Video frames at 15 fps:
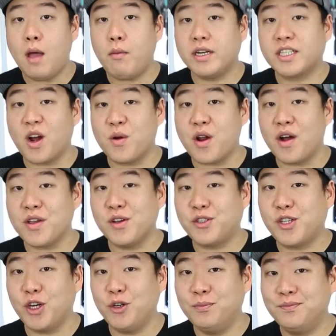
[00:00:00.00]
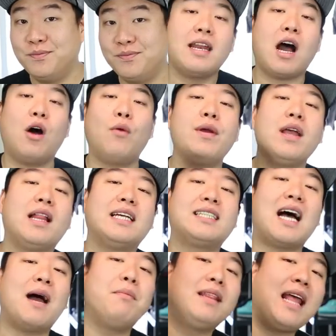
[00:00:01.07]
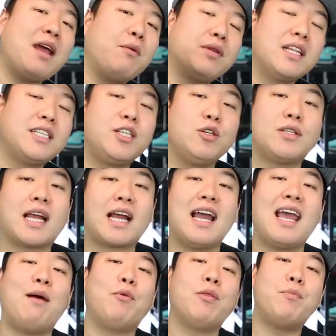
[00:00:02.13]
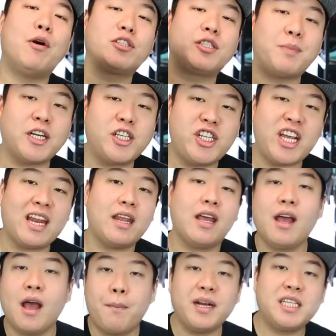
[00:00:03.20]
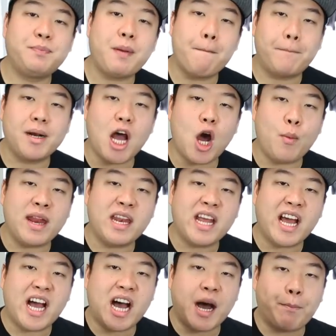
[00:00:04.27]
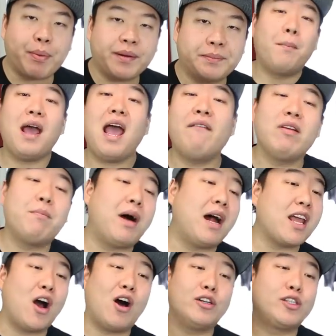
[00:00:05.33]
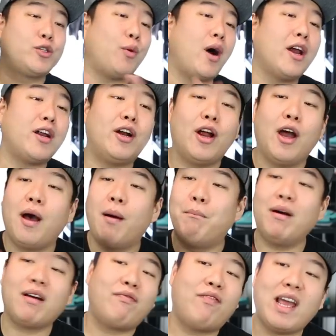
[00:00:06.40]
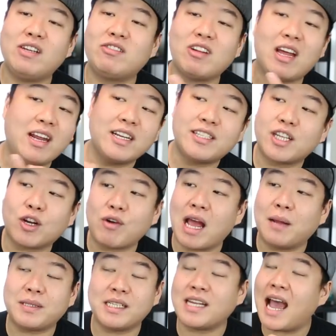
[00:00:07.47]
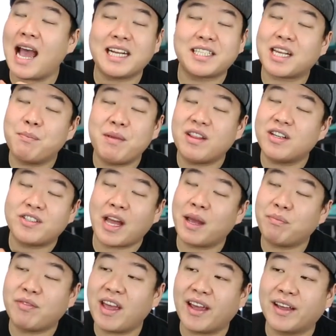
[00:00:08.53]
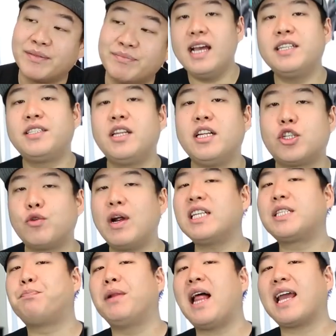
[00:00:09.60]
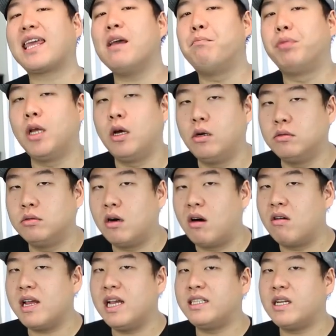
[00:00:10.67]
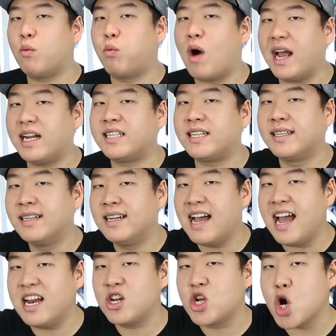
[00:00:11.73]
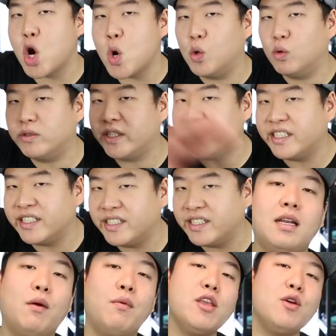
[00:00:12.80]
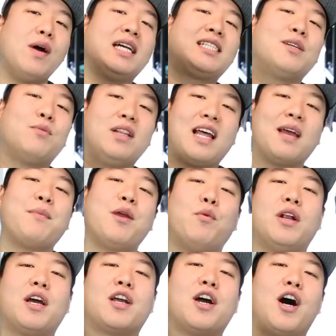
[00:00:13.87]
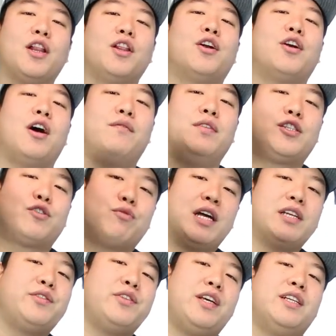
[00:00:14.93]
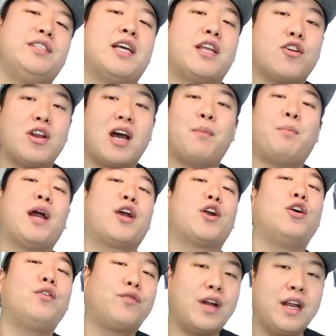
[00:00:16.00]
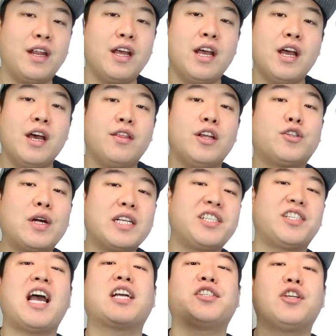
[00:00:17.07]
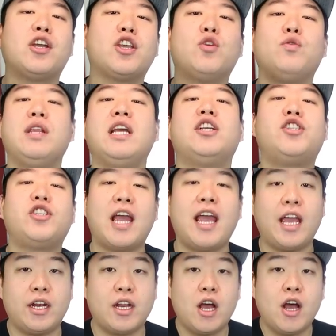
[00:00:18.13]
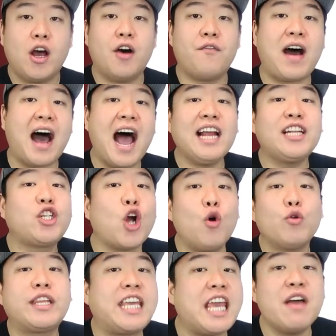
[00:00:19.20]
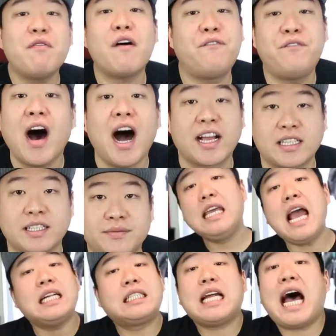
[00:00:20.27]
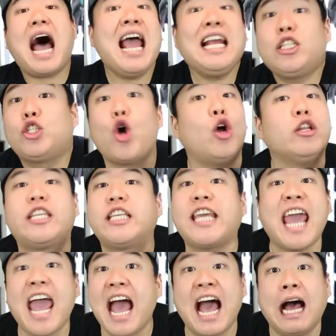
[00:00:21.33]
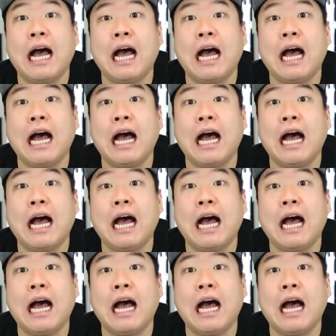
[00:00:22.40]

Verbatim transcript: what is going on, YouTube? Now I realize I'm late with this news like I am with most of my shit, but it's been blowing up. But everybody on Twitter, Bookface, and Instagrams is asking me the same thing. Is the dress black and blue, or is it white and gold? Now when you ask someone like me what a color of a dress is and you're not my girlfriend, the dress is actually a unique shade of I don't give a fuck. Yes, I don't care.